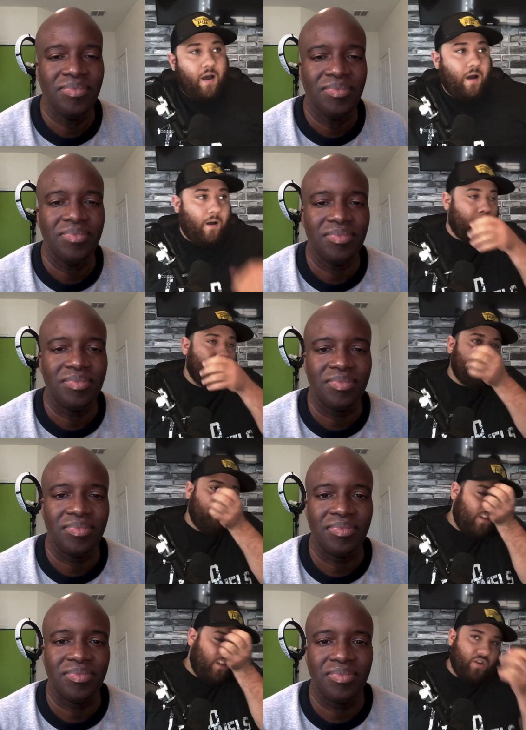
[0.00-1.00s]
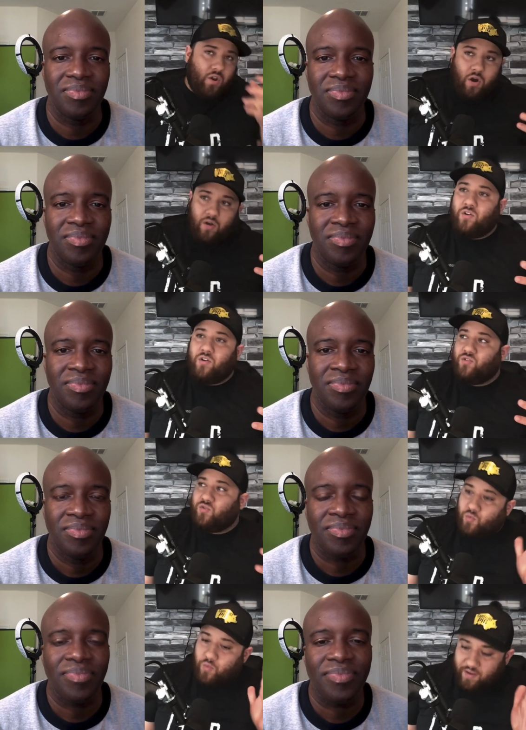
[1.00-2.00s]
Speaker 1: because um, a lot of
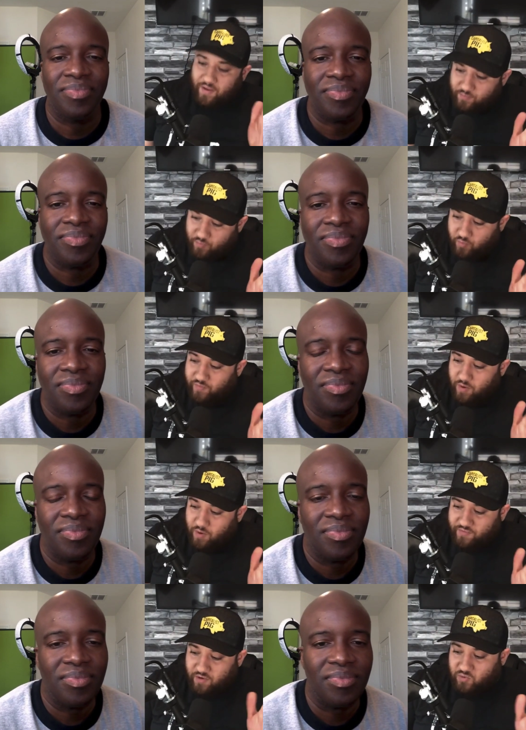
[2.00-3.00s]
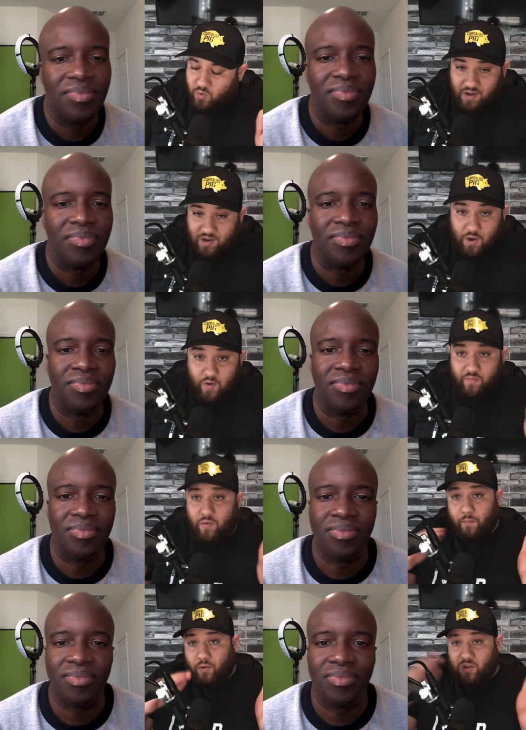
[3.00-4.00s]
because the way with my funnel as well, I tell
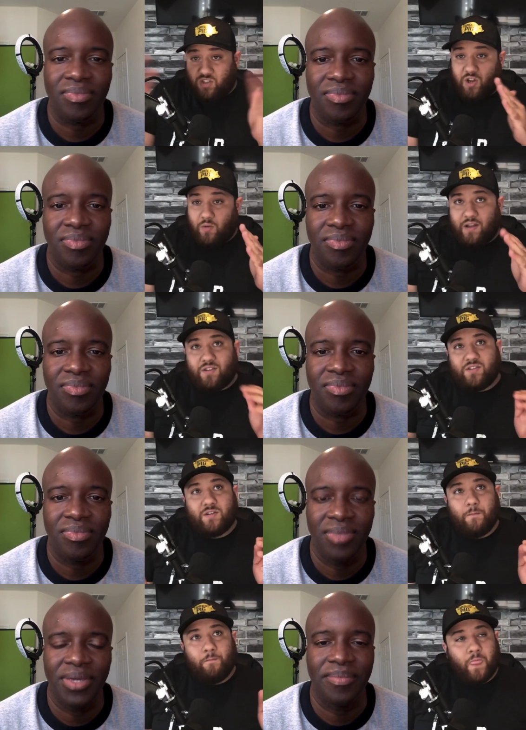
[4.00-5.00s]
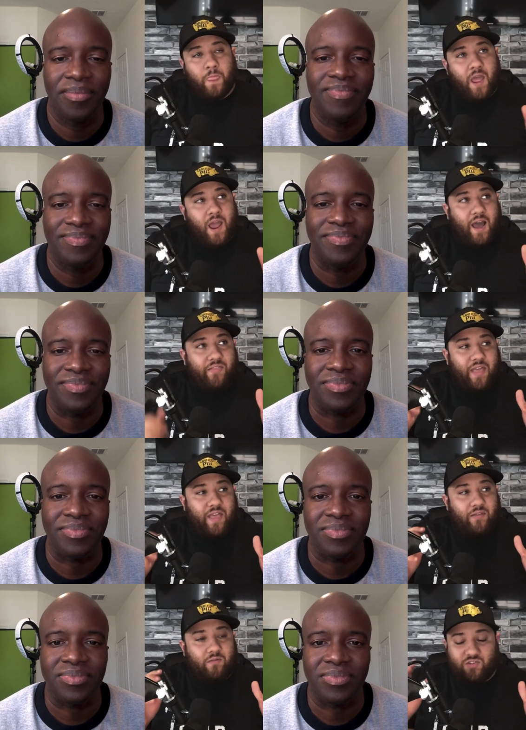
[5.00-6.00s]
everyone buy solo ads. Yep. And,
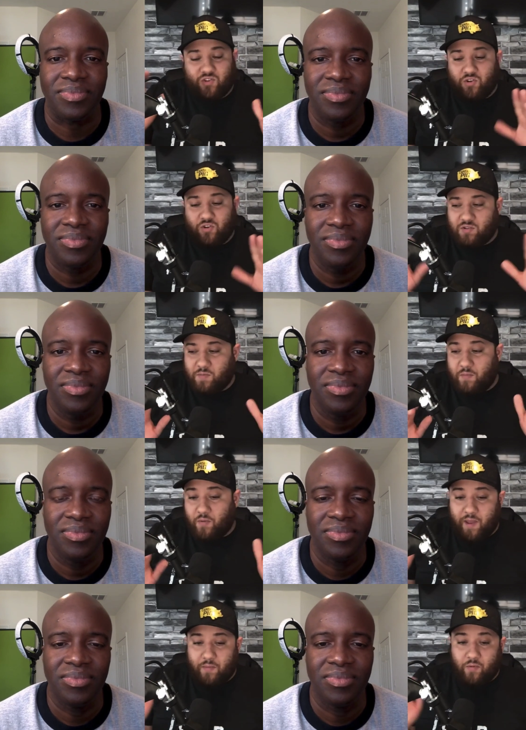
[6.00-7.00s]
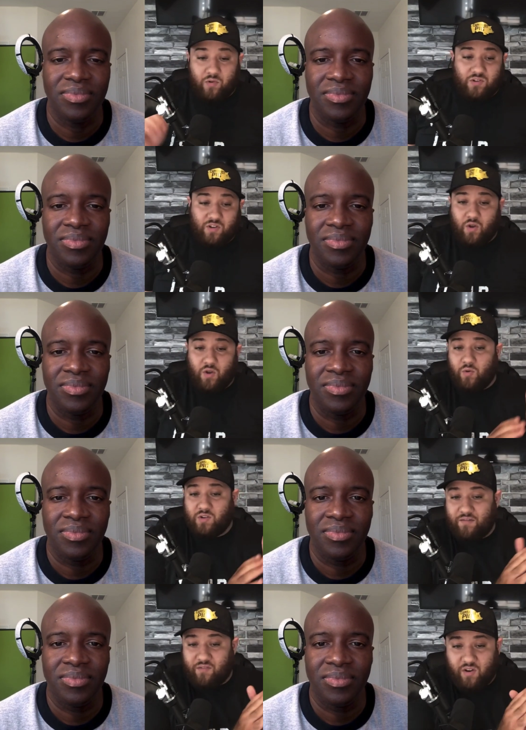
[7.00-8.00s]
and there was two types of people: people do, who
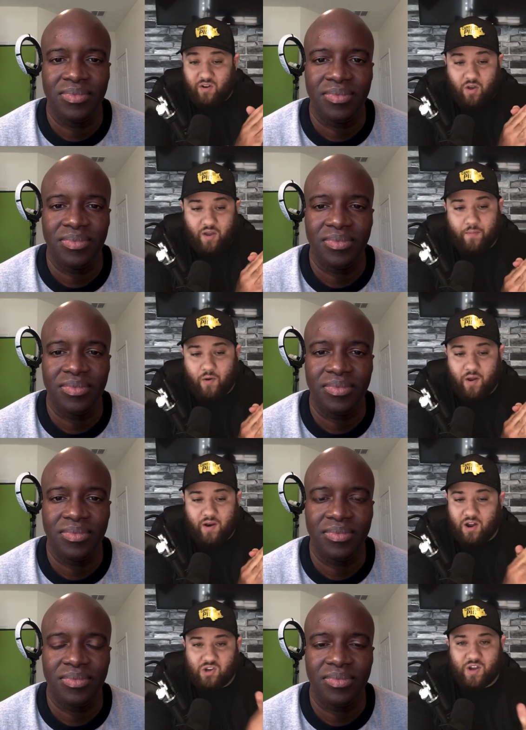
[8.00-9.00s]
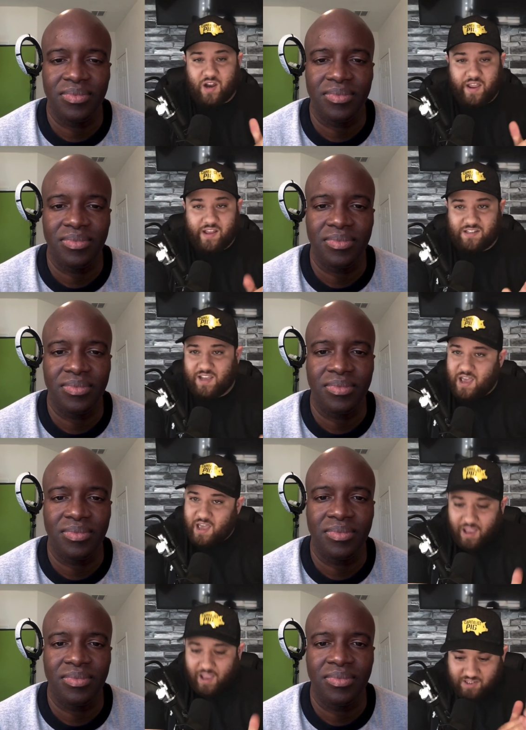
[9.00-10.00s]
was having like buying hundred clicks,
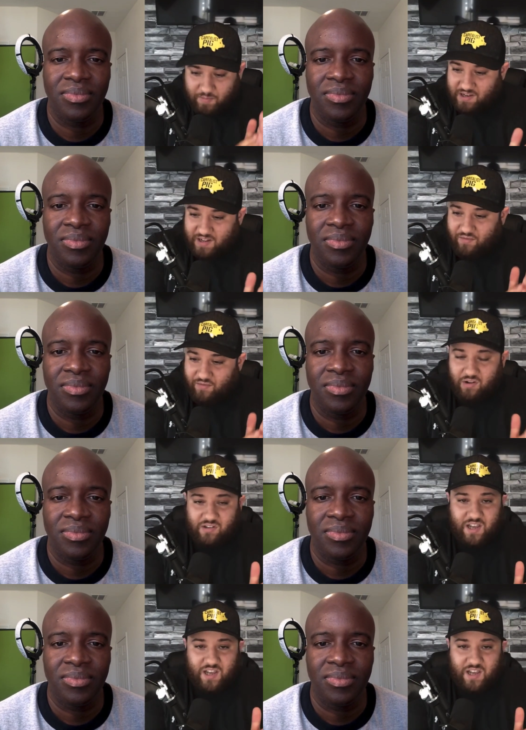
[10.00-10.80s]
expecting to have a lot of